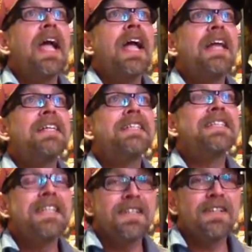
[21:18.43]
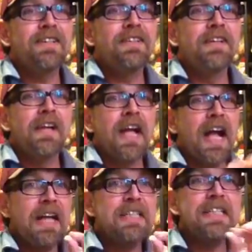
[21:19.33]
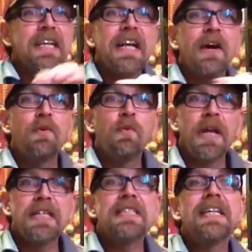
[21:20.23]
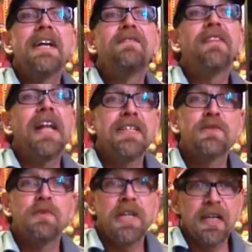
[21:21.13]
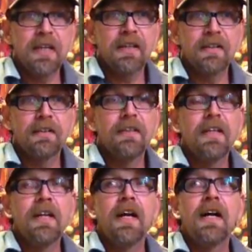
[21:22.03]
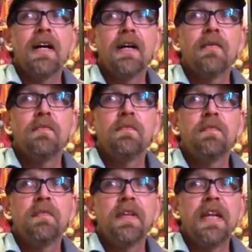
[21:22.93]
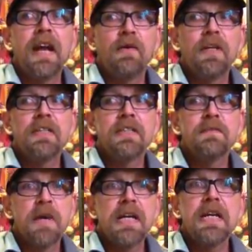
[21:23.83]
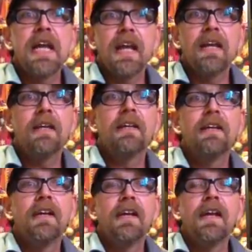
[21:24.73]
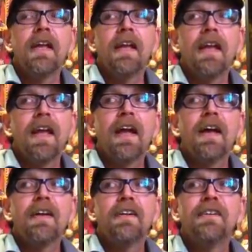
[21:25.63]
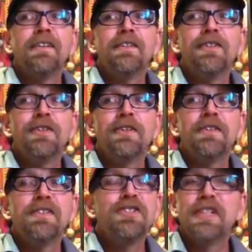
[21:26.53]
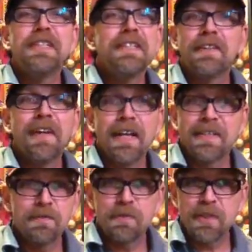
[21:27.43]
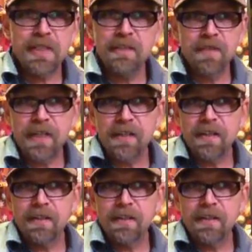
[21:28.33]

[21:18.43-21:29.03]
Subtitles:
And it's still, I sent it out Wednesday of last week. Now it is Monday. And she still hasn't received it.